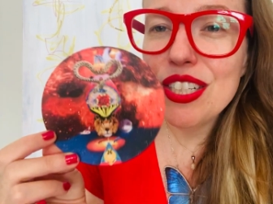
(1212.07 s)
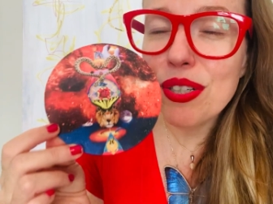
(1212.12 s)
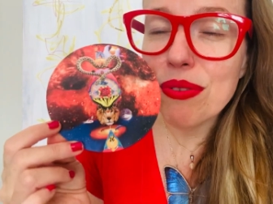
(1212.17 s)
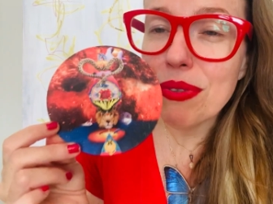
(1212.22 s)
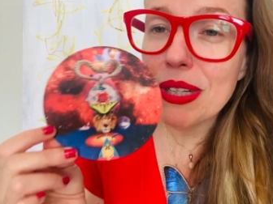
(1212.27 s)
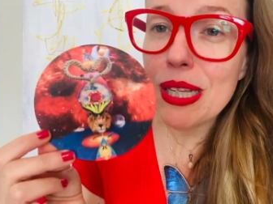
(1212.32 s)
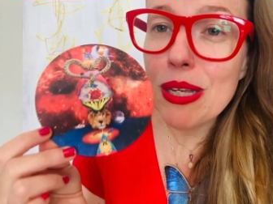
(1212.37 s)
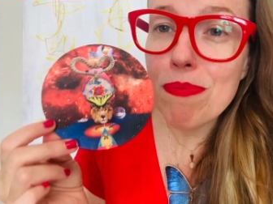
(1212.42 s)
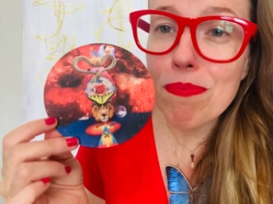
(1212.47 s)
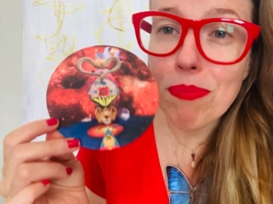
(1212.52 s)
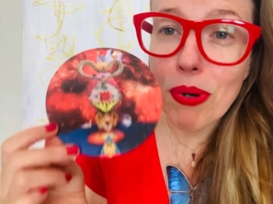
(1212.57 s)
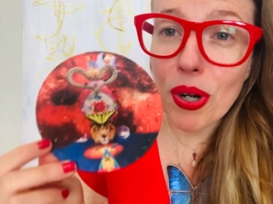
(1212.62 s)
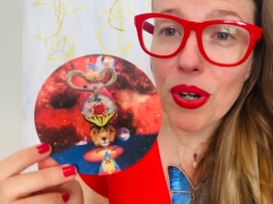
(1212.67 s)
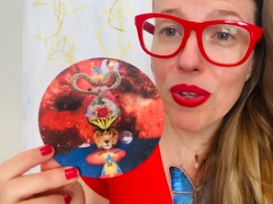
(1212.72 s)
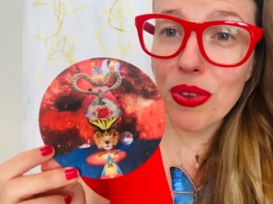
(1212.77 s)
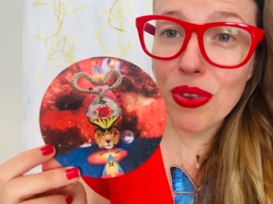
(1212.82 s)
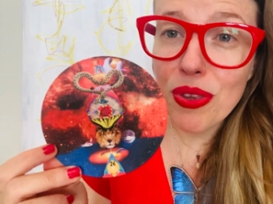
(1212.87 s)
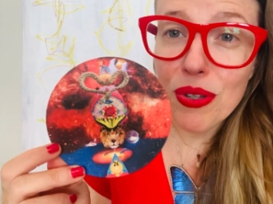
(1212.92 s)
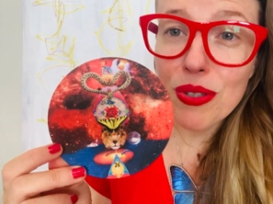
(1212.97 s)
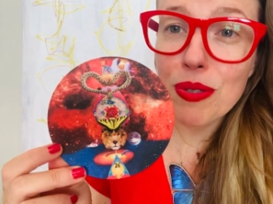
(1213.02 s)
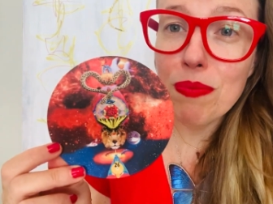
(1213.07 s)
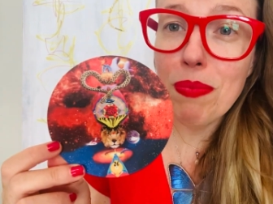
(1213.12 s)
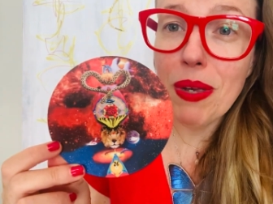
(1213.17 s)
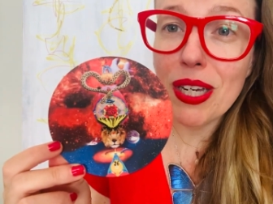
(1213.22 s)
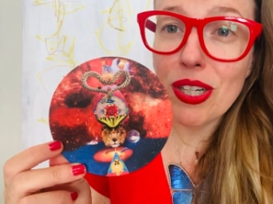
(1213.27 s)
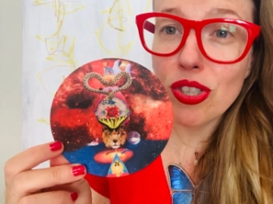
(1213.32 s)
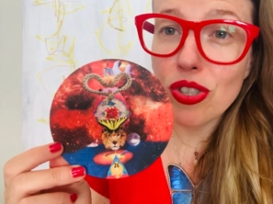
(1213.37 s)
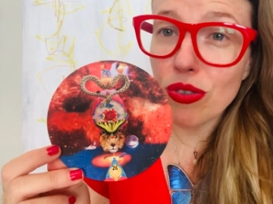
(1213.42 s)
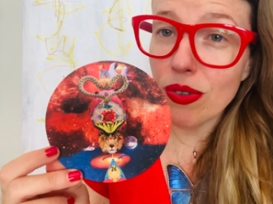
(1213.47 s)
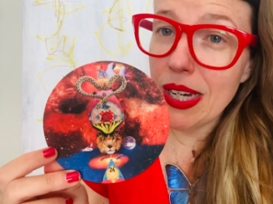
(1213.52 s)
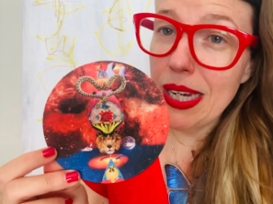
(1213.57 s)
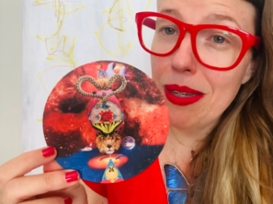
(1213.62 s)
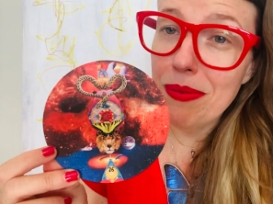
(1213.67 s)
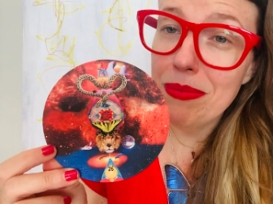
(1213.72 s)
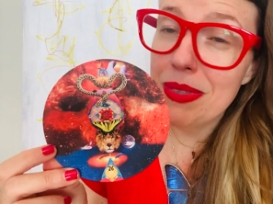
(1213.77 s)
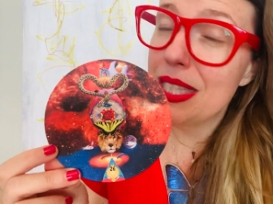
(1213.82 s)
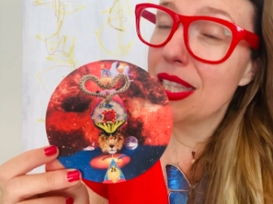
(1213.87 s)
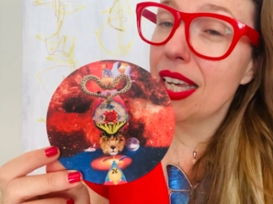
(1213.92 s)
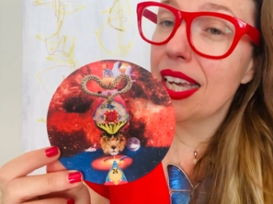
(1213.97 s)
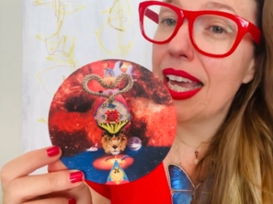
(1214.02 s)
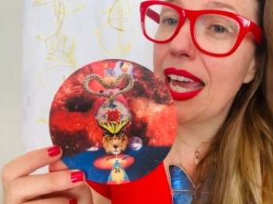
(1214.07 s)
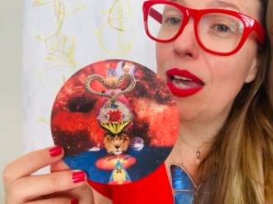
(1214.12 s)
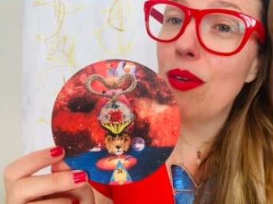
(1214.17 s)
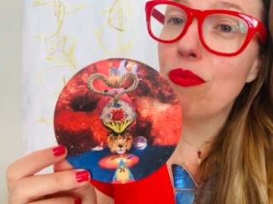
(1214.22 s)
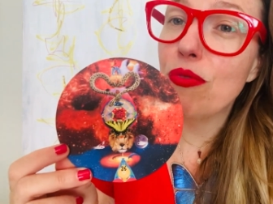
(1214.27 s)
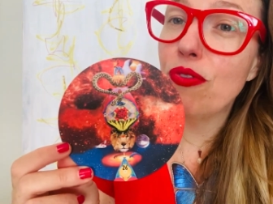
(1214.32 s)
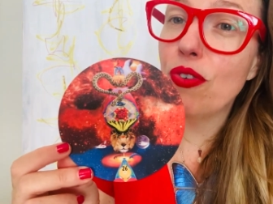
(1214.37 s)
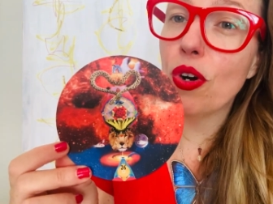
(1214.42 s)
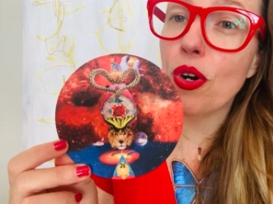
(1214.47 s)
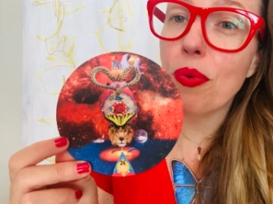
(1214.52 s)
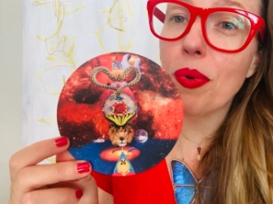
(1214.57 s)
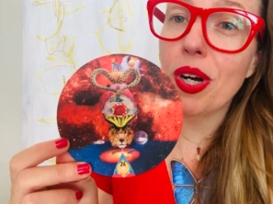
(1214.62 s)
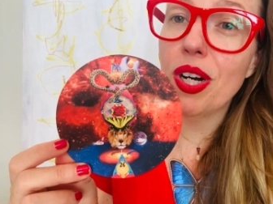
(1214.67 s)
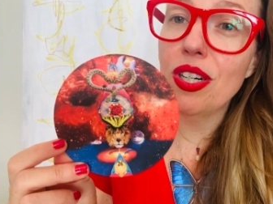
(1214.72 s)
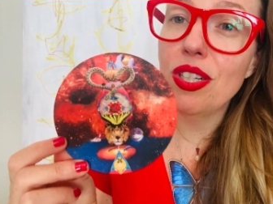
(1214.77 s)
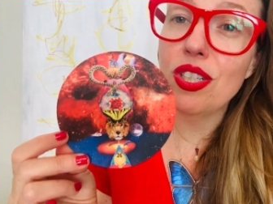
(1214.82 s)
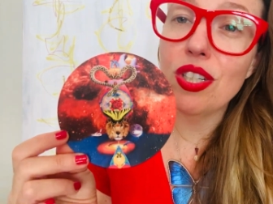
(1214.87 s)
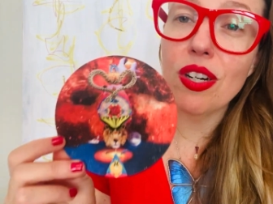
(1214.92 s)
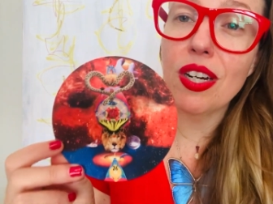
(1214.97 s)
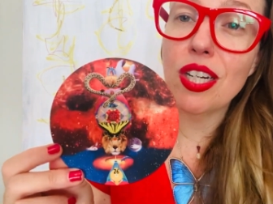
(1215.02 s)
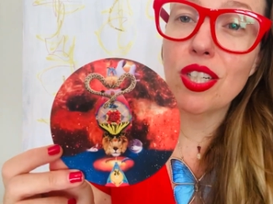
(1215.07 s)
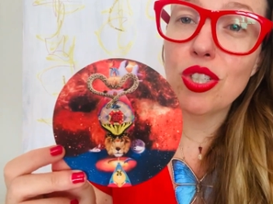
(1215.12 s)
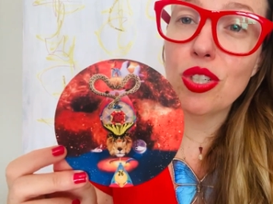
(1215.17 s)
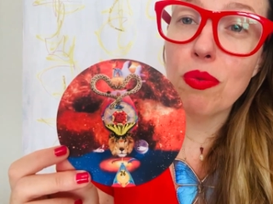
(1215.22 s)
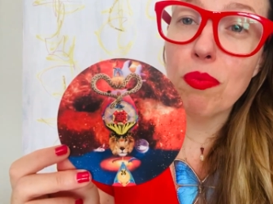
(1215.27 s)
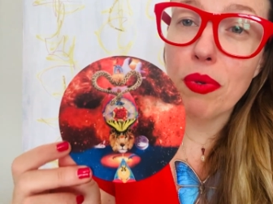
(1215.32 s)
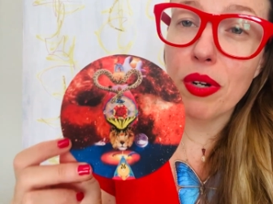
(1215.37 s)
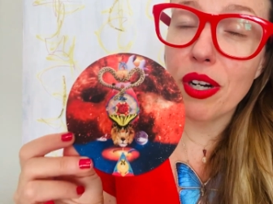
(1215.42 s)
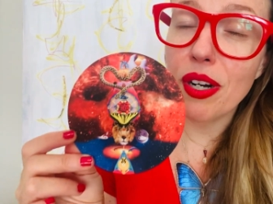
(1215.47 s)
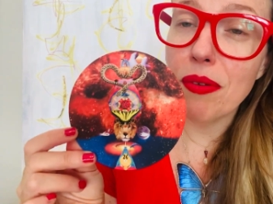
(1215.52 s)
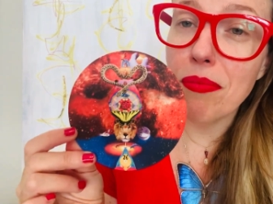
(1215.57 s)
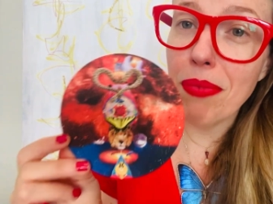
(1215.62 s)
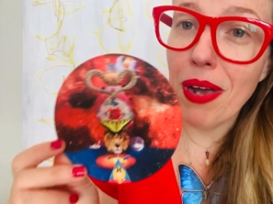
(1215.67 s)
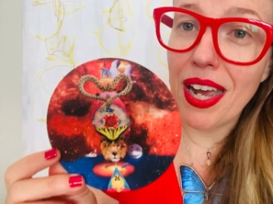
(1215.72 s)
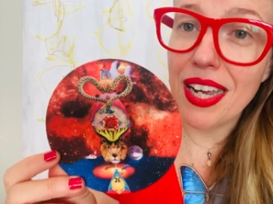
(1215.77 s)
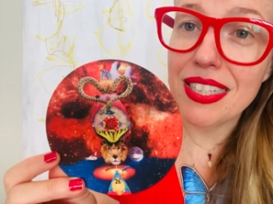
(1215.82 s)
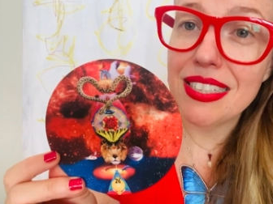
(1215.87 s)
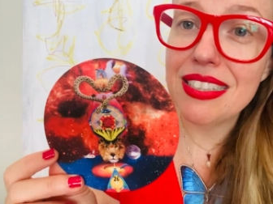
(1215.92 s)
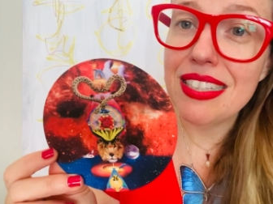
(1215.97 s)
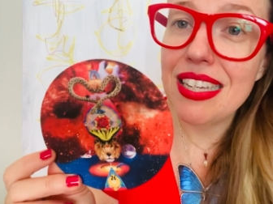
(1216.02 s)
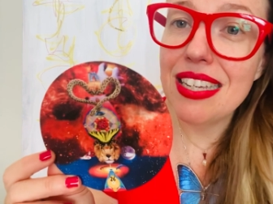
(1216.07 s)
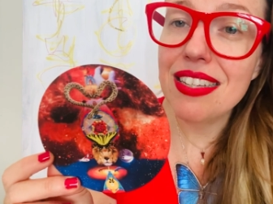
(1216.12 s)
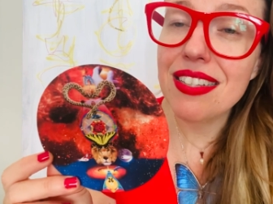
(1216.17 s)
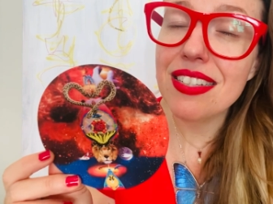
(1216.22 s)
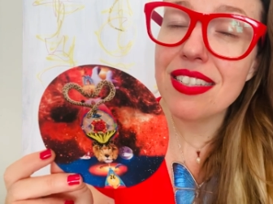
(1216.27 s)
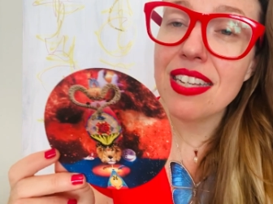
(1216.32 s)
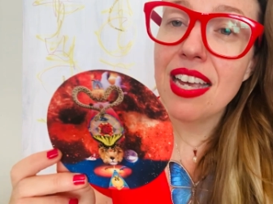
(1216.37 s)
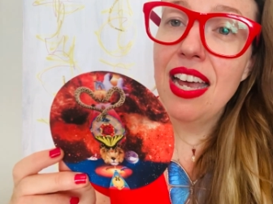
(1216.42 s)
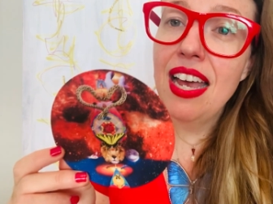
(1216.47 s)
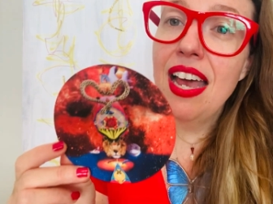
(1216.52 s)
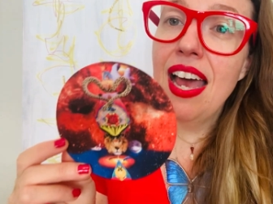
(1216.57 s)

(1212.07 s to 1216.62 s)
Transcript: to really birth those big dreams that came forward during Jupiter and Pisces